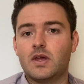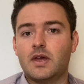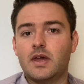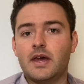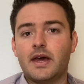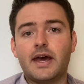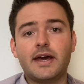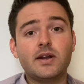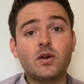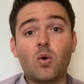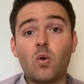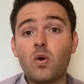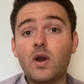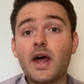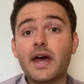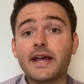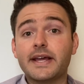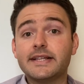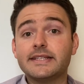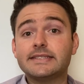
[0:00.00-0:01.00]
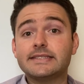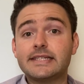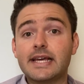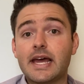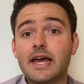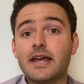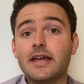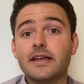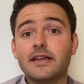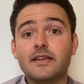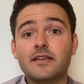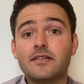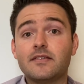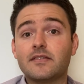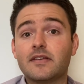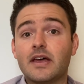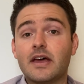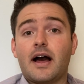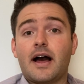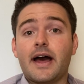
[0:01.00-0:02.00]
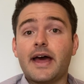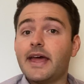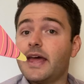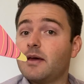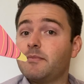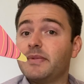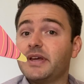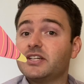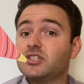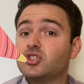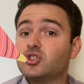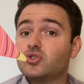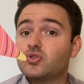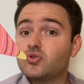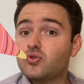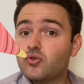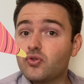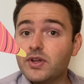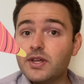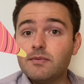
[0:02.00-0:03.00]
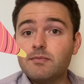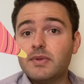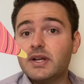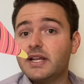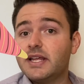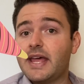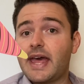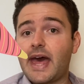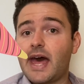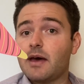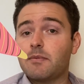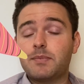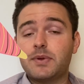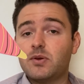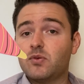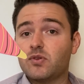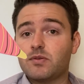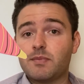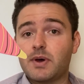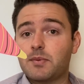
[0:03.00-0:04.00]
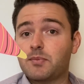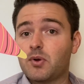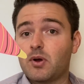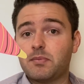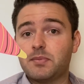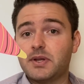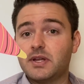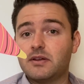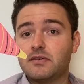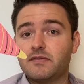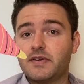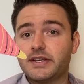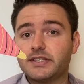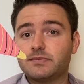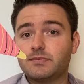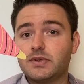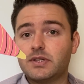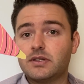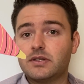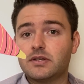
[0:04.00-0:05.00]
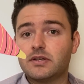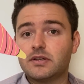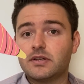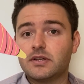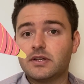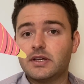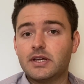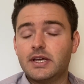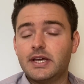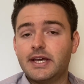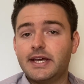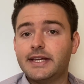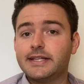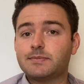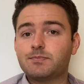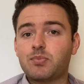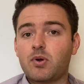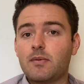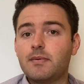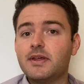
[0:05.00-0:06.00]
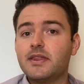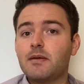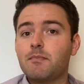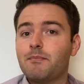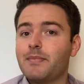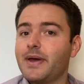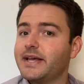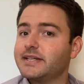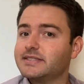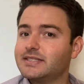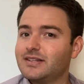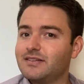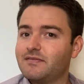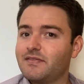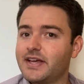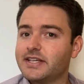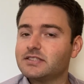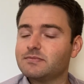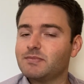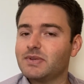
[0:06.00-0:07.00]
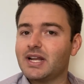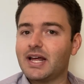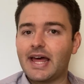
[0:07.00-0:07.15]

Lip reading: And all I can say is I am extremely happy with my property investment. It's probably the best investment I